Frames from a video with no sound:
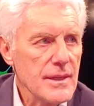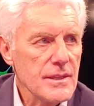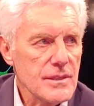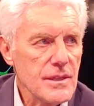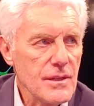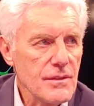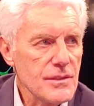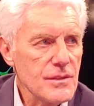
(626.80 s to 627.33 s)

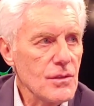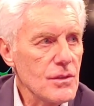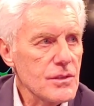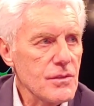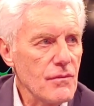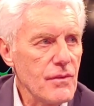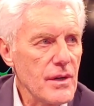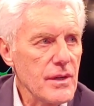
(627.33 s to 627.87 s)
it's uh, it's
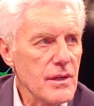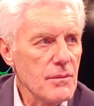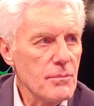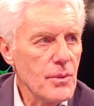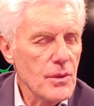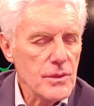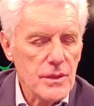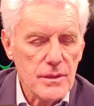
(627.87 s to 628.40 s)
also very
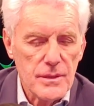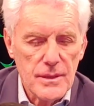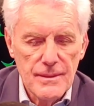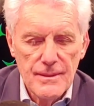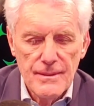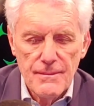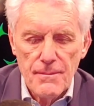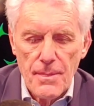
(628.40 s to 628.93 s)
important.
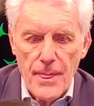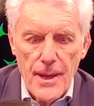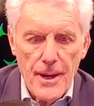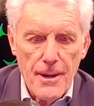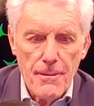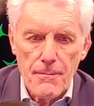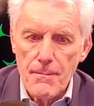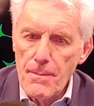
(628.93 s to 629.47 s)

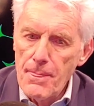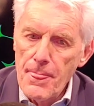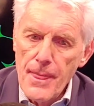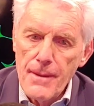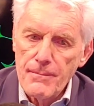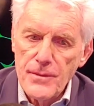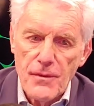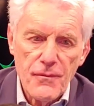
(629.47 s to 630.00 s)
Um,
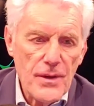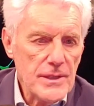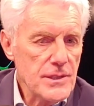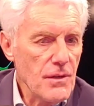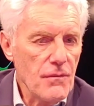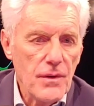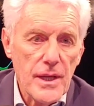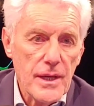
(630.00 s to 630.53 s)

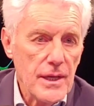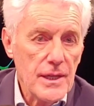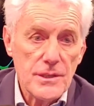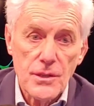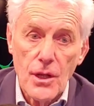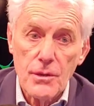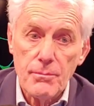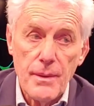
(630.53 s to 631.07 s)
defensively,
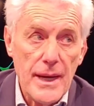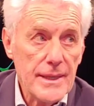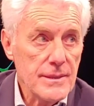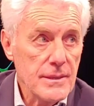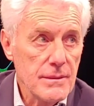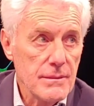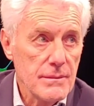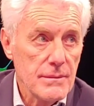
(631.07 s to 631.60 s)
is not
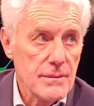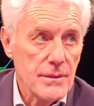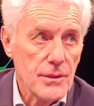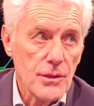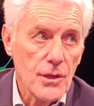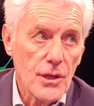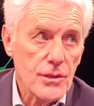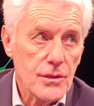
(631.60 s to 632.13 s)
bad,
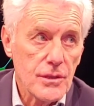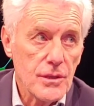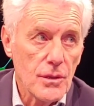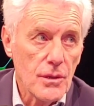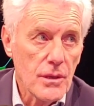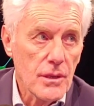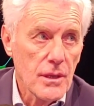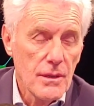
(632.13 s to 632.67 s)
not at
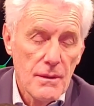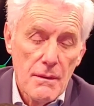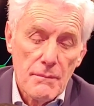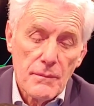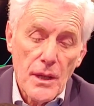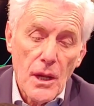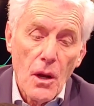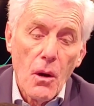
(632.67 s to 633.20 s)
all.
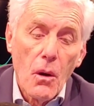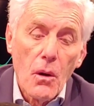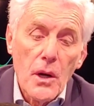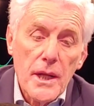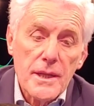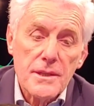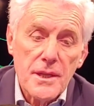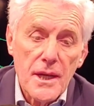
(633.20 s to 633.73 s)
The
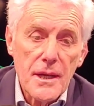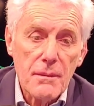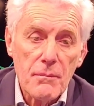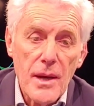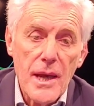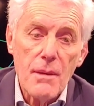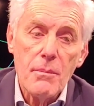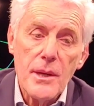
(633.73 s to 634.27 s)
only
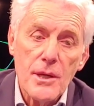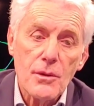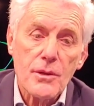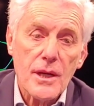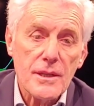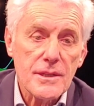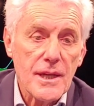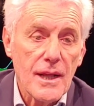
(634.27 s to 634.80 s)
thing maybe
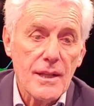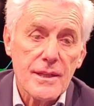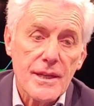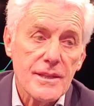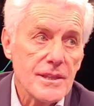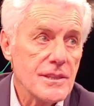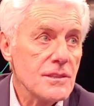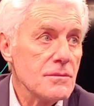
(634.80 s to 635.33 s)
you can tell
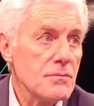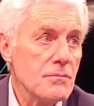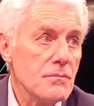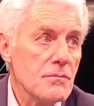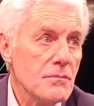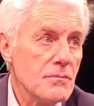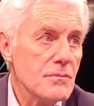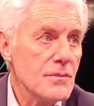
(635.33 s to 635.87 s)
that is
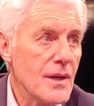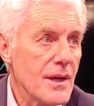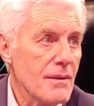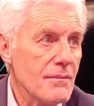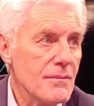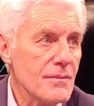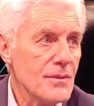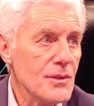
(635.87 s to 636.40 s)
uh,
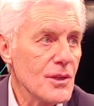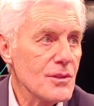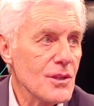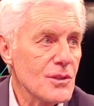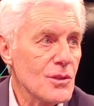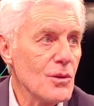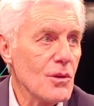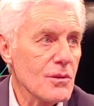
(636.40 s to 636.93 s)

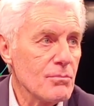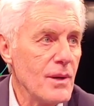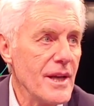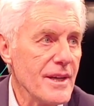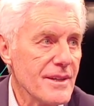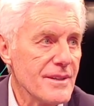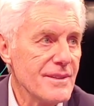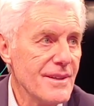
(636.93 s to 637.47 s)
not a tall
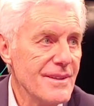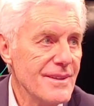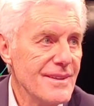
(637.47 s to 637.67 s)
player,